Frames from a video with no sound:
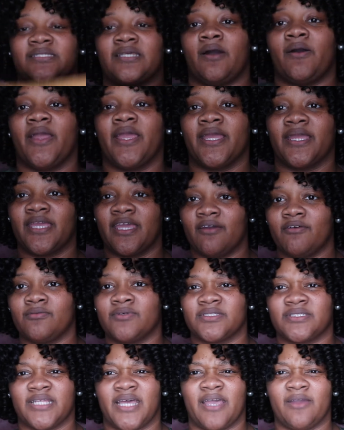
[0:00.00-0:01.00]
saw and Kevin
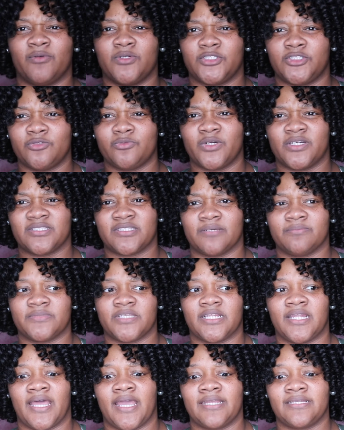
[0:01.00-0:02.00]
was like would you wear
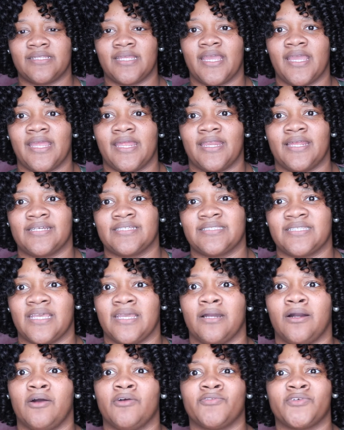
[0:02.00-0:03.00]
something like that and I
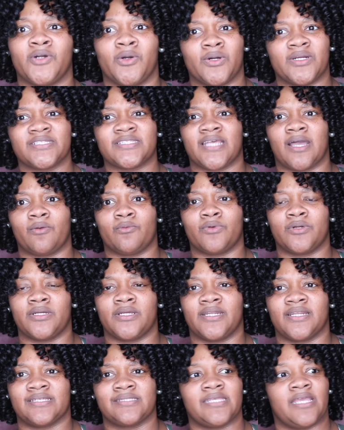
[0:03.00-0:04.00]
said of course I would
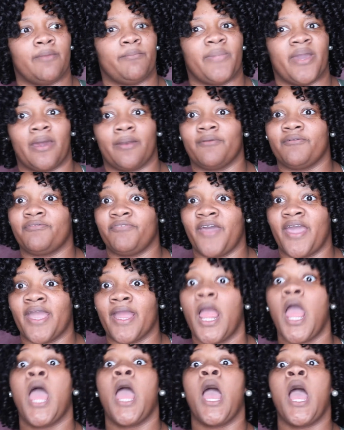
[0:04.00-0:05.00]
and I said matter of
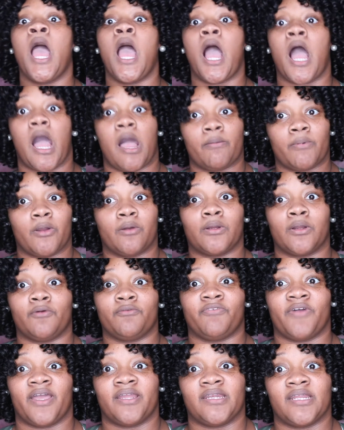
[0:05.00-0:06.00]
fact I'm gonna go
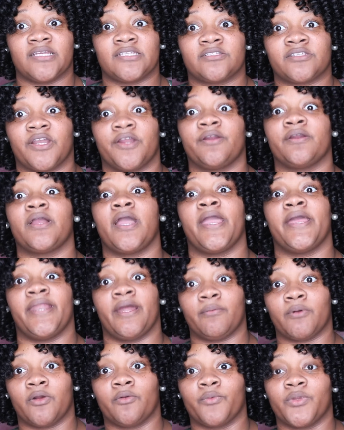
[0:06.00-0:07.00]
find that skirt and
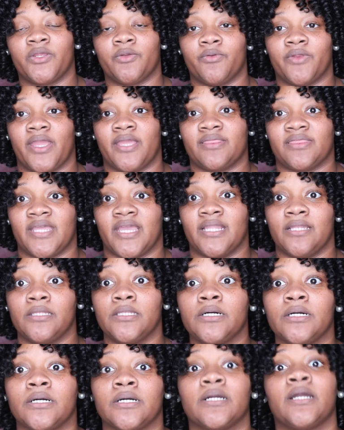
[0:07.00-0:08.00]
I'm gonna recreate that
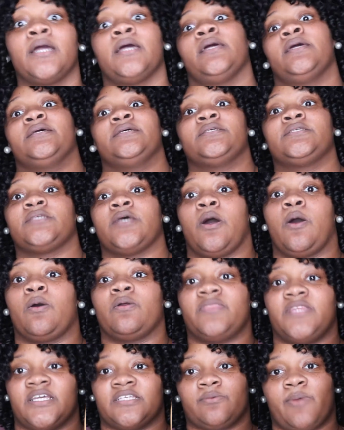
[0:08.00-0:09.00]
look so
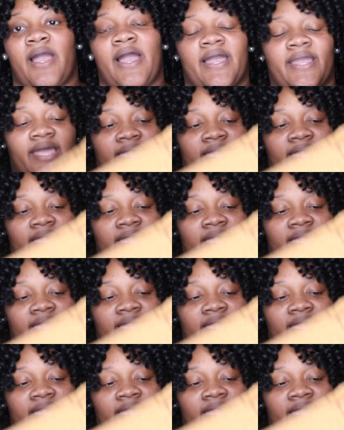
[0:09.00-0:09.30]
that's why I